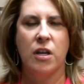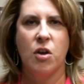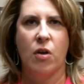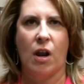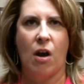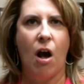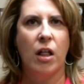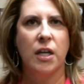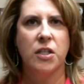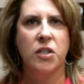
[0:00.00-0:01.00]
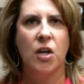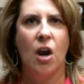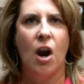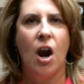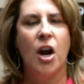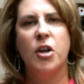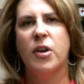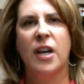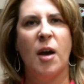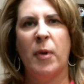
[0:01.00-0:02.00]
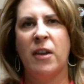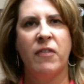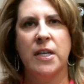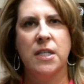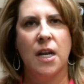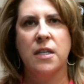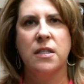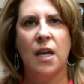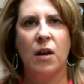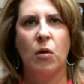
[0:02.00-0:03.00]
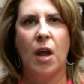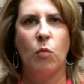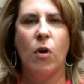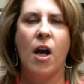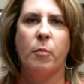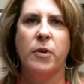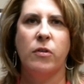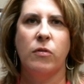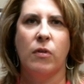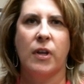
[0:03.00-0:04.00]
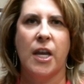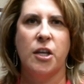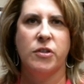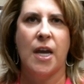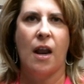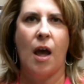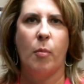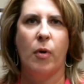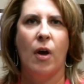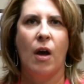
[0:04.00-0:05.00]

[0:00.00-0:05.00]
You can call us or you can come in and visit us and, and we'll help you get you set up.